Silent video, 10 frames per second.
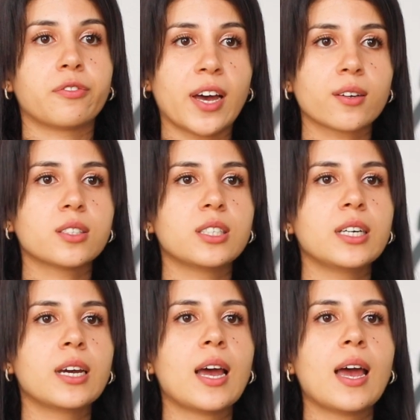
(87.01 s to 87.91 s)

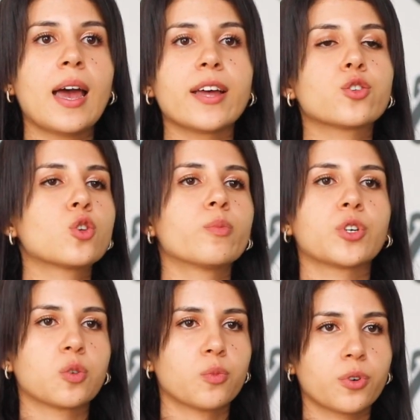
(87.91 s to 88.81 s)
faculty, and so
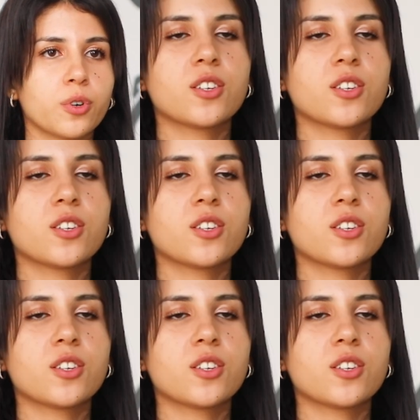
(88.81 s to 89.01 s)
much more.